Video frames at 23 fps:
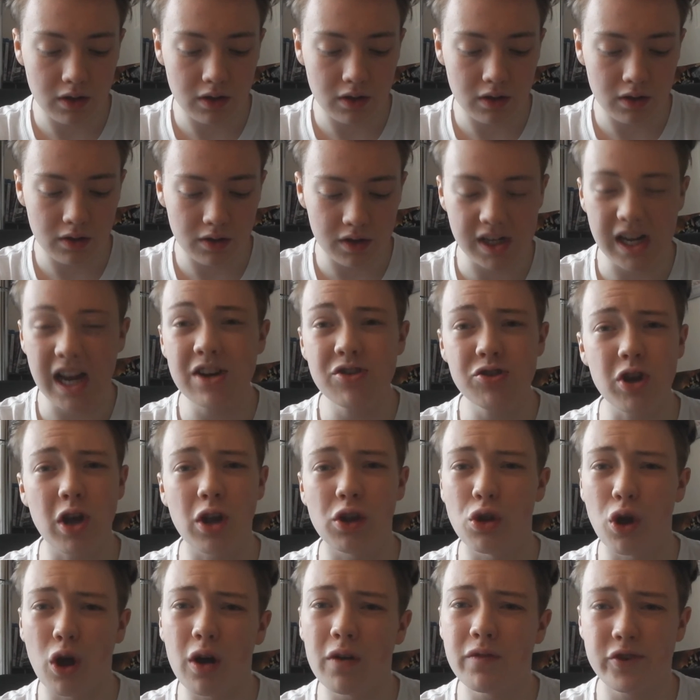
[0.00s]
there's actually a
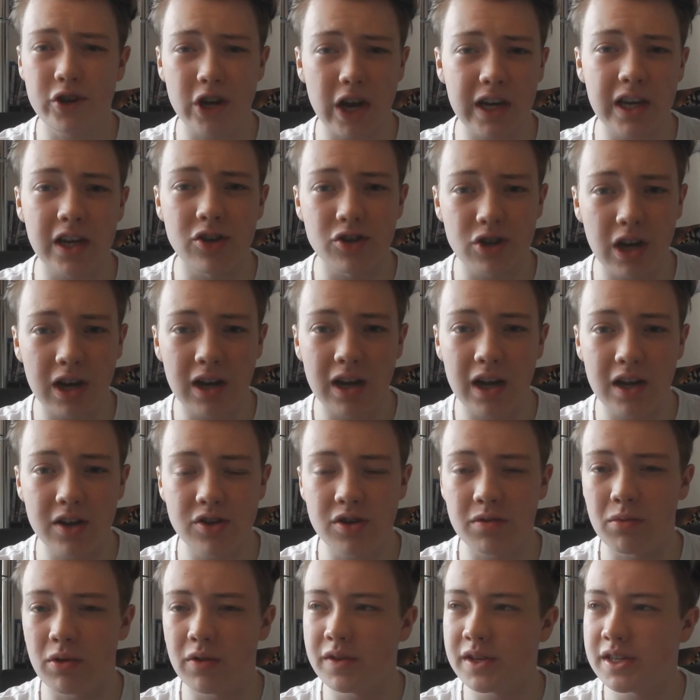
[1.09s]
lot of Jackie Chan action
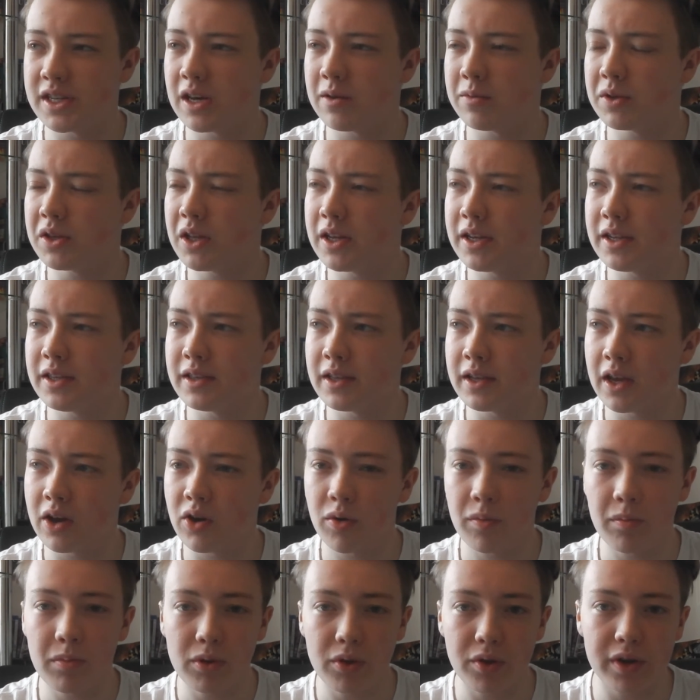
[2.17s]
movies that I would like to get on
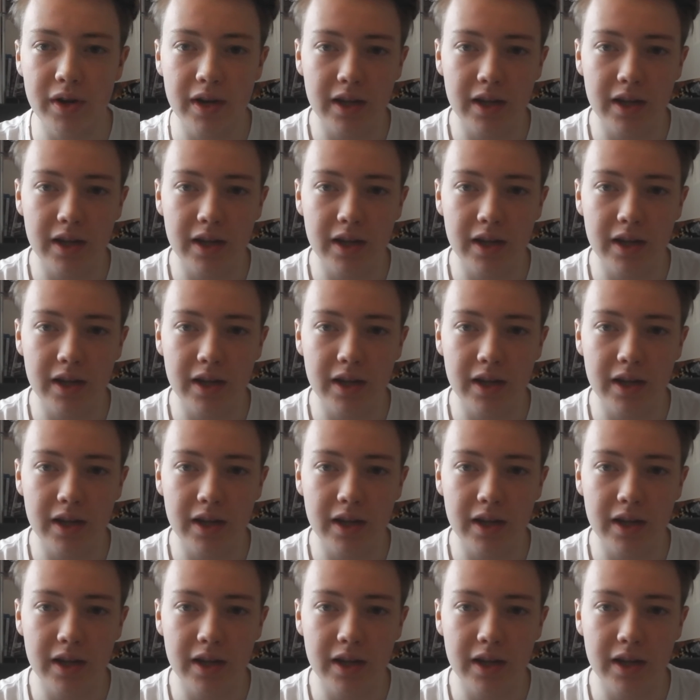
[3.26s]
Blu-ray,